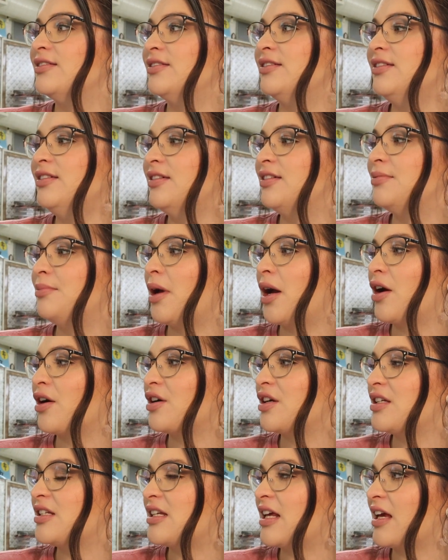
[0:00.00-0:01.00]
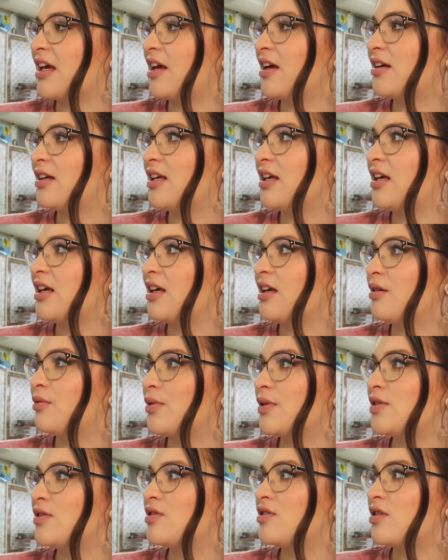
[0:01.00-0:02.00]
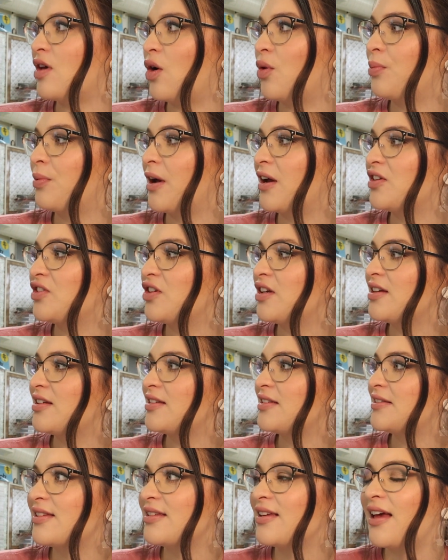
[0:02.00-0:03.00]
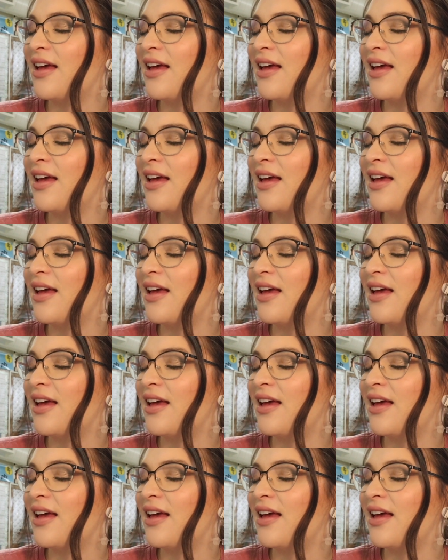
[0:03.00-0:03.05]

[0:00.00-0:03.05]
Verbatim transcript: Oh, my heart couldn't take it. He was so precious.